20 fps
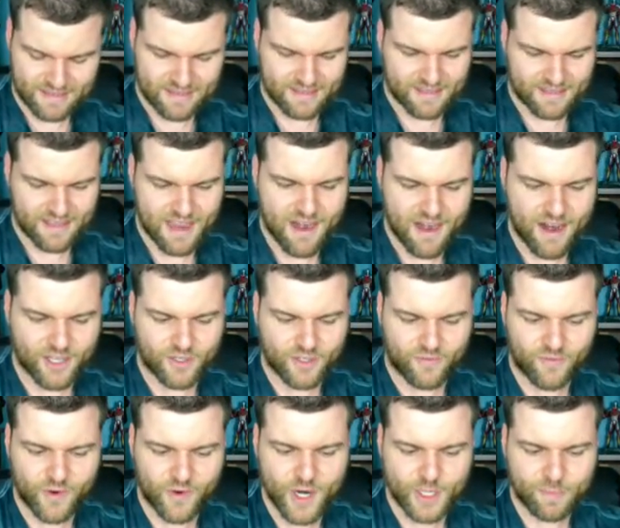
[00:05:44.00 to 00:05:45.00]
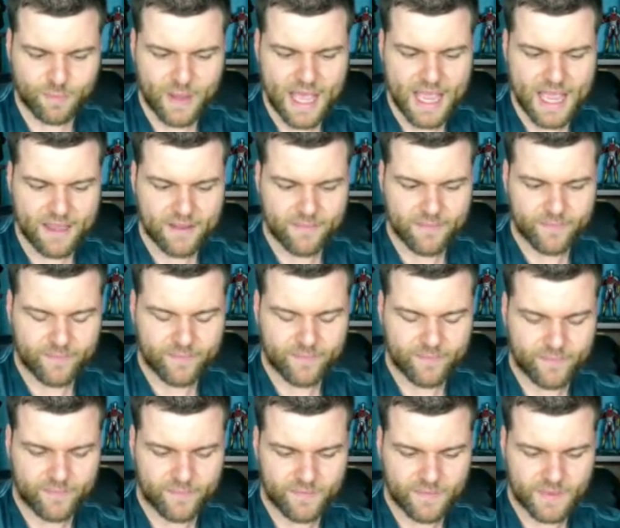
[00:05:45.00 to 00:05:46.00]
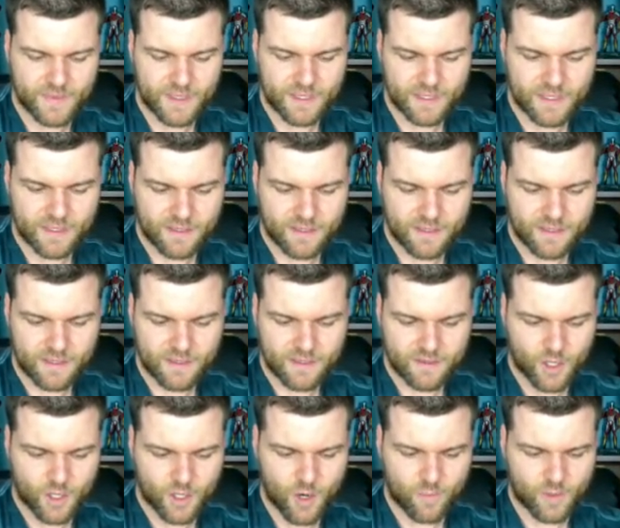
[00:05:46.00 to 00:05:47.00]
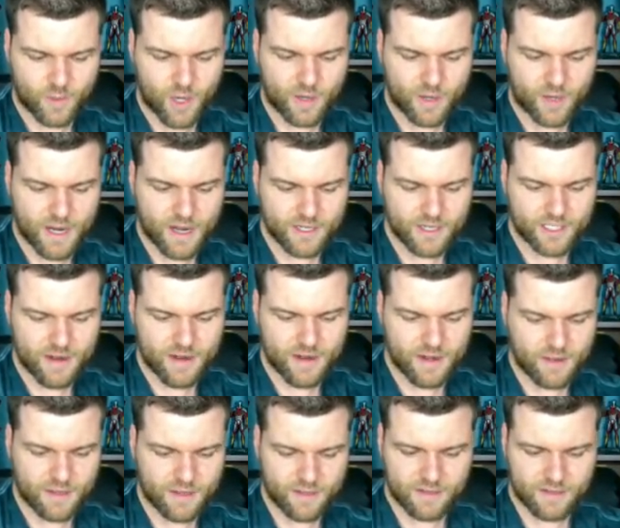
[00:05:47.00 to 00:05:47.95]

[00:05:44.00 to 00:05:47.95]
All right, so first pack. Oh, code card, sorry.